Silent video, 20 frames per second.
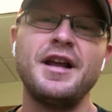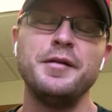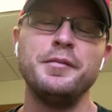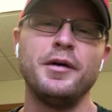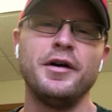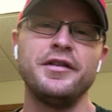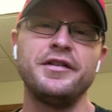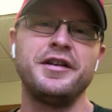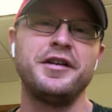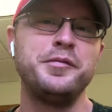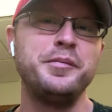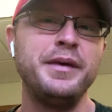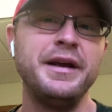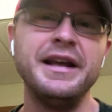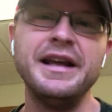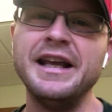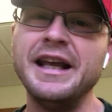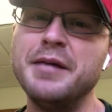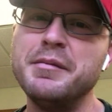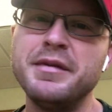Paul says,
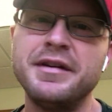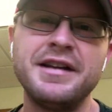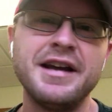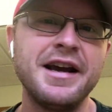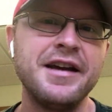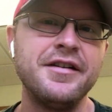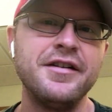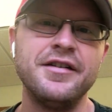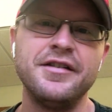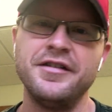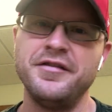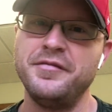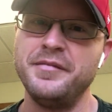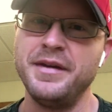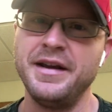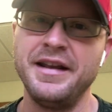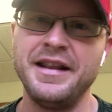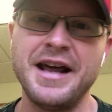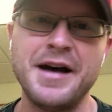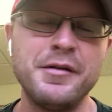Be imitators of
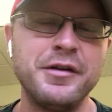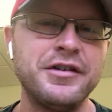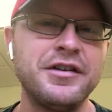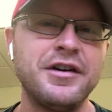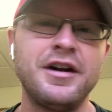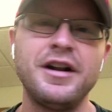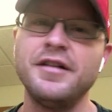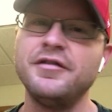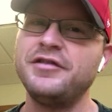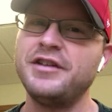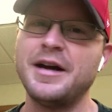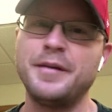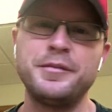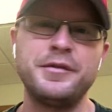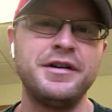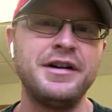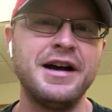me. That was all of chapter